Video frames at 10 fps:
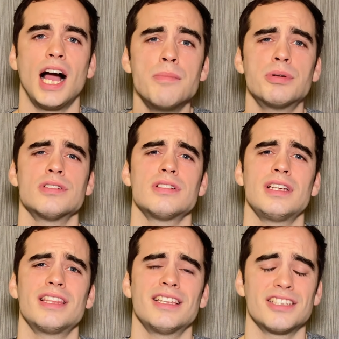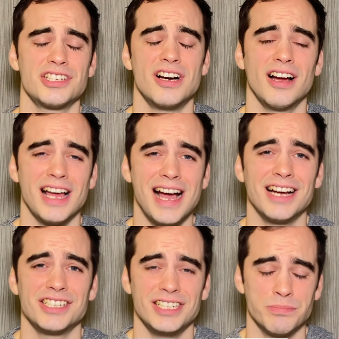I personally think the stock
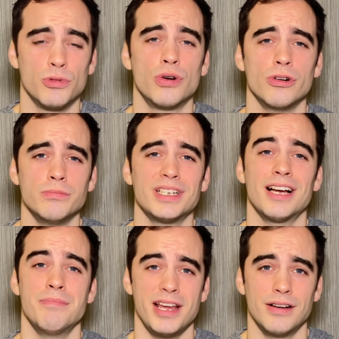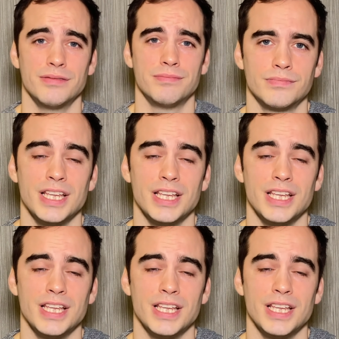actually has more room to come down.